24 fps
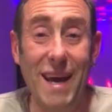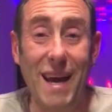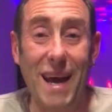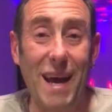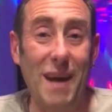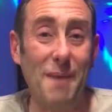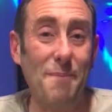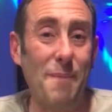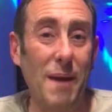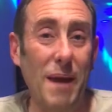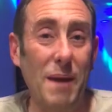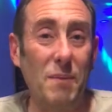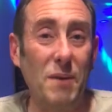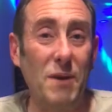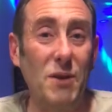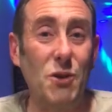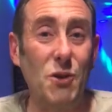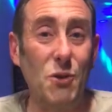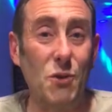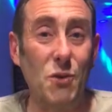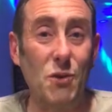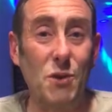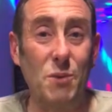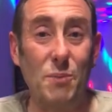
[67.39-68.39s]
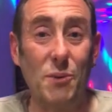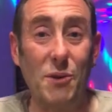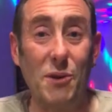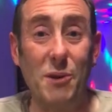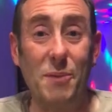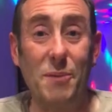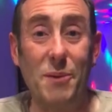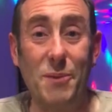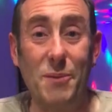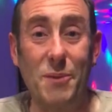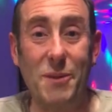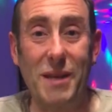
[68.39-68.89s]
and maybe George
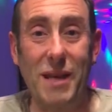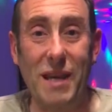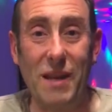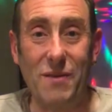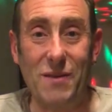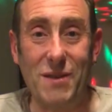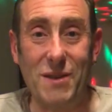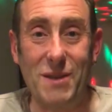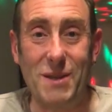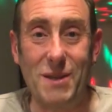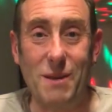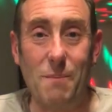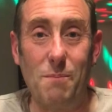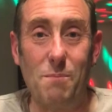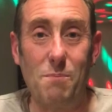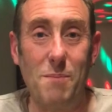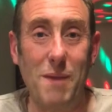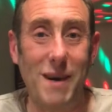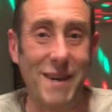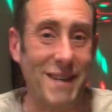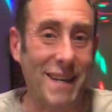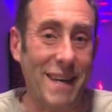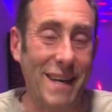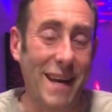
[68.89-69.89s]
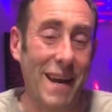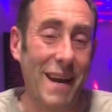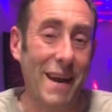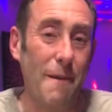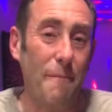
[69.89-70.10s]
Pullman would give us some money.